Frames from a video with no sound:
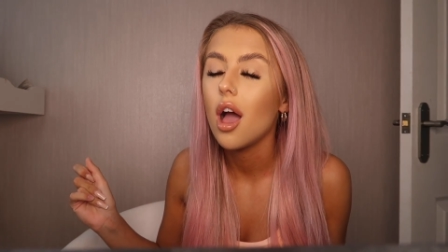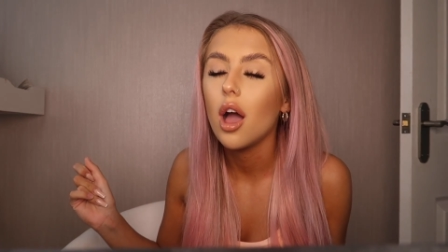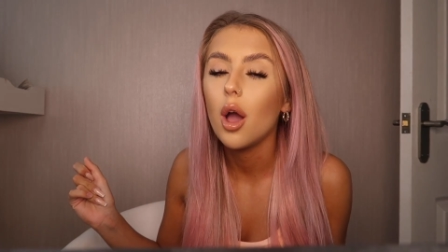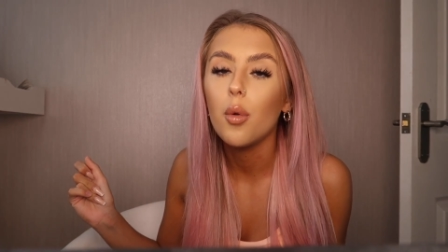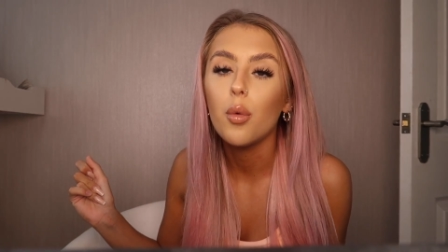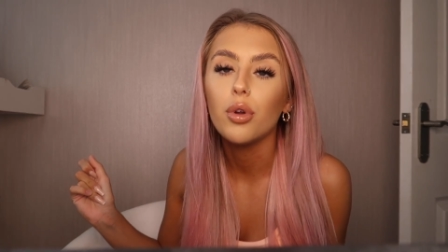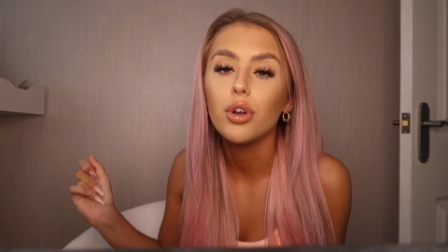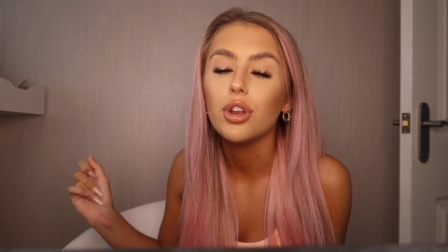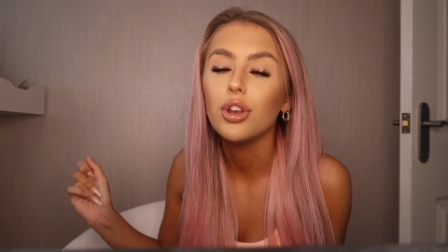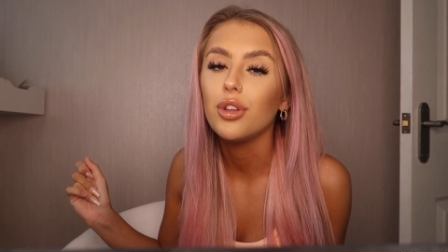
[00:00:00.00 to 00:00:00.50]
I
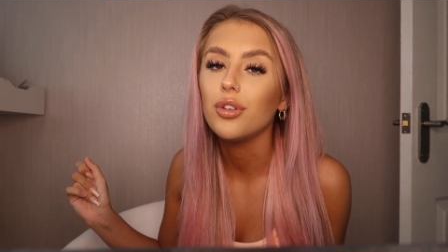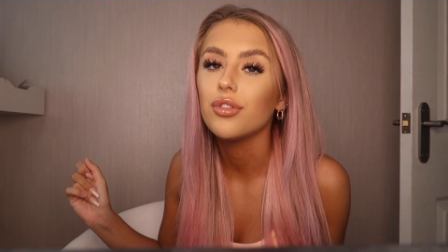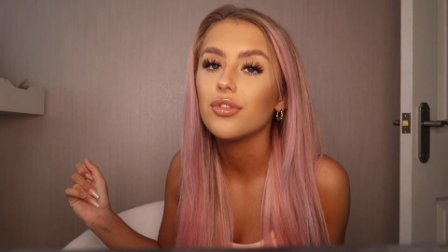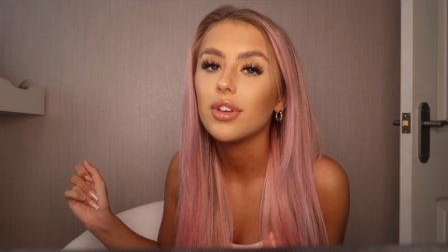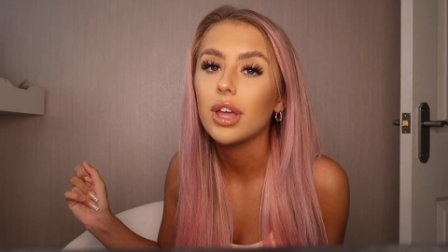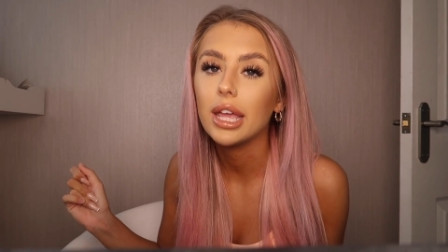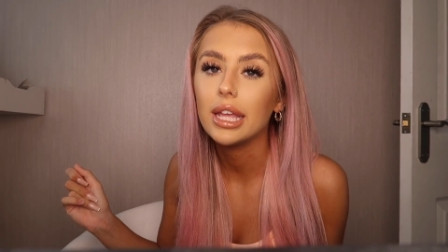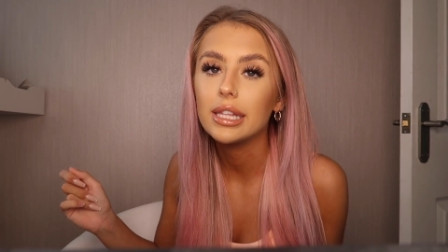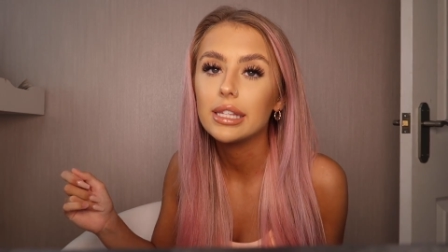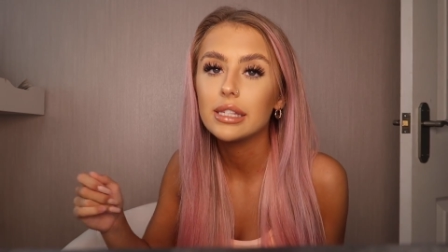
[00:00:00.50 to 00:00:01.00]
want a new
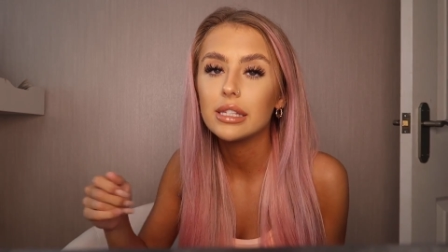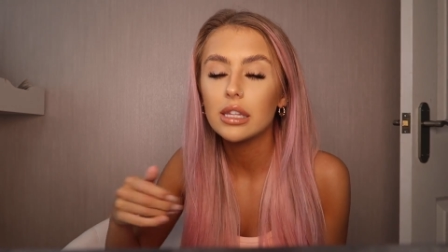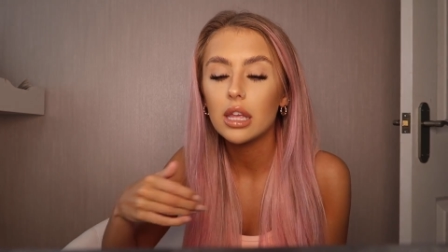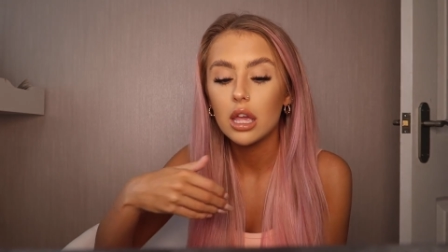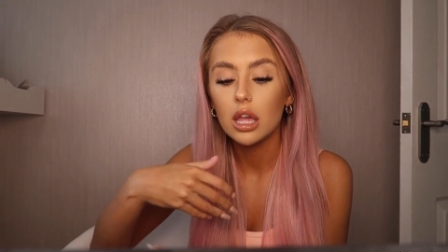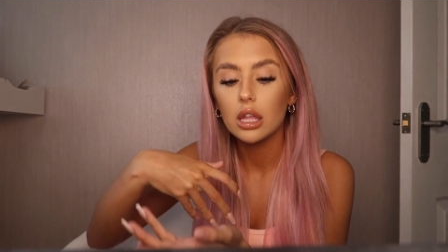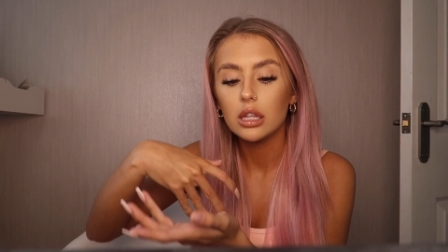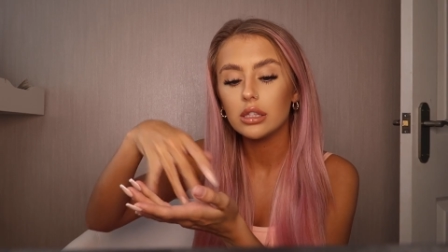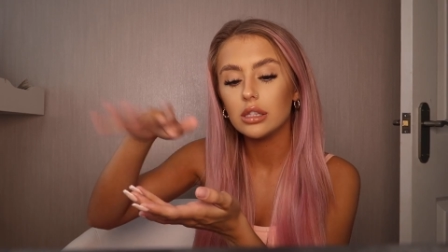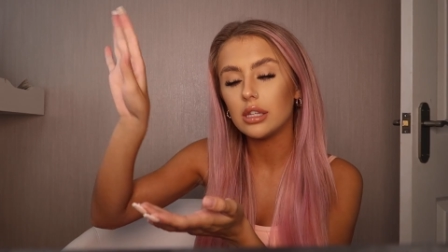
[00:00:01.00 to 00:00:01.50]
face,
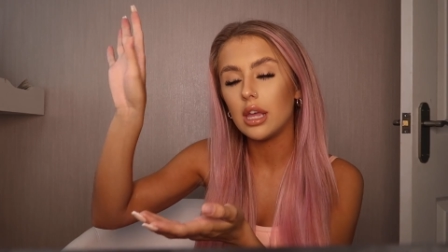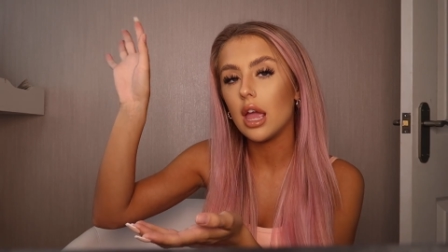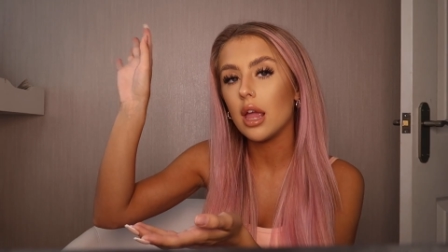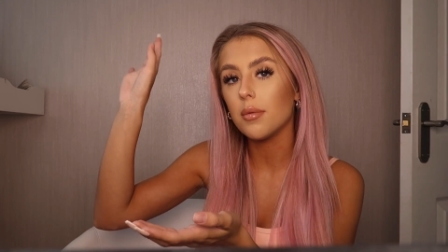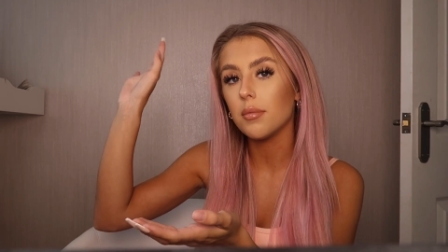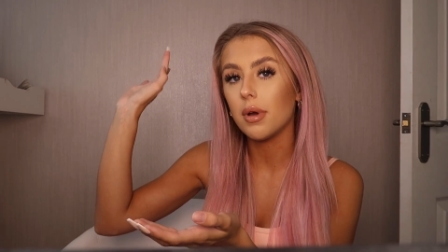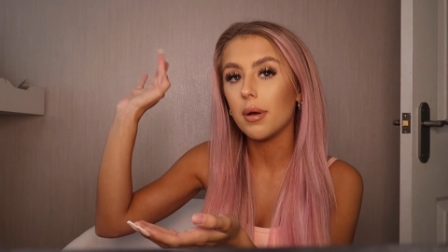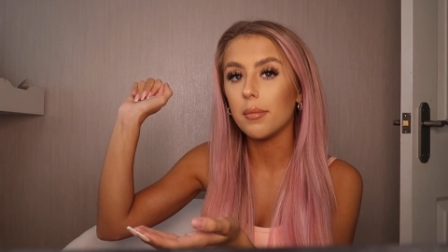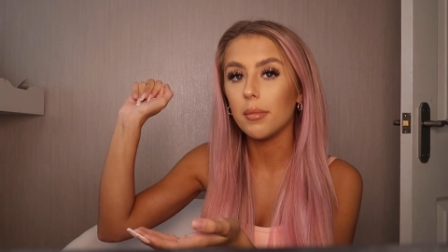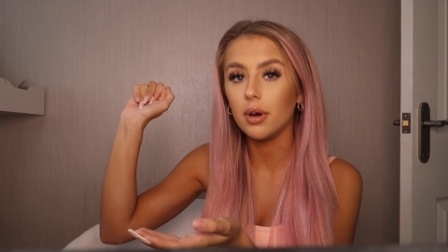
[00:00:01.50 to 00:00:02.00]

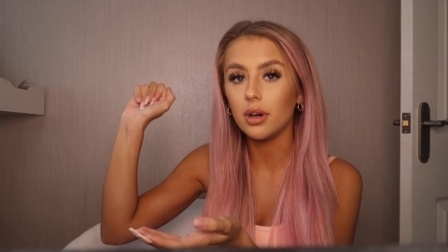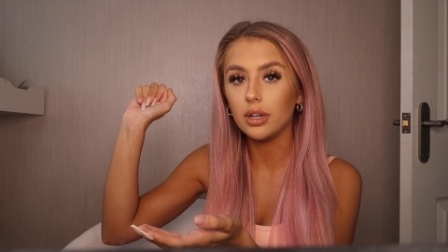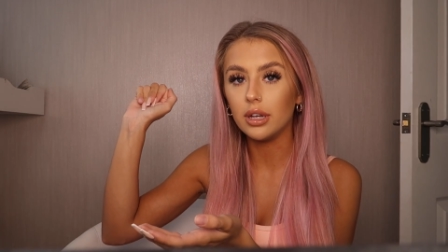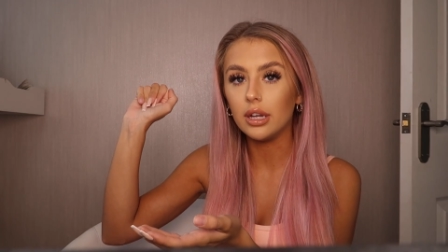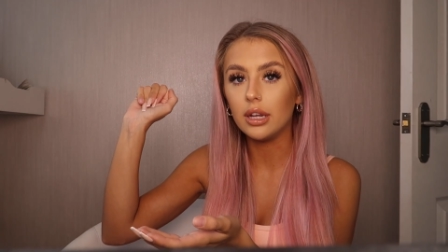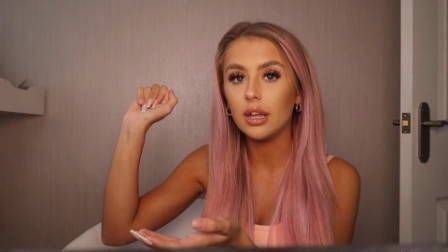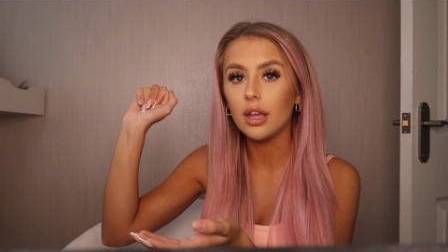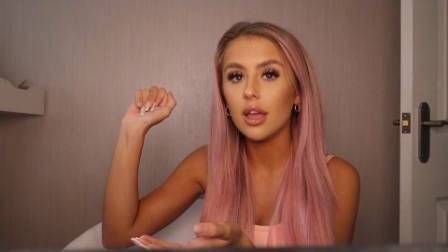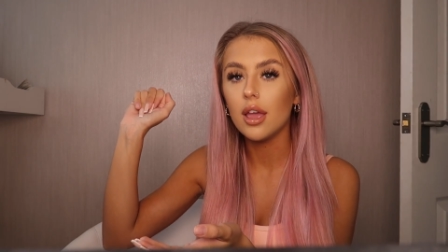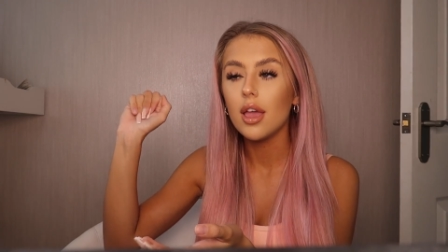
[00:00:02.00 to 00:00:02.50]
take my
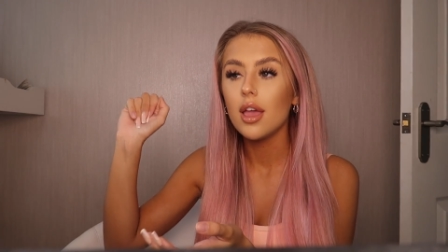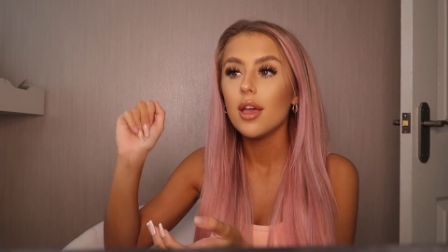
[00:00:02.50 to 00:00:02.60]
money,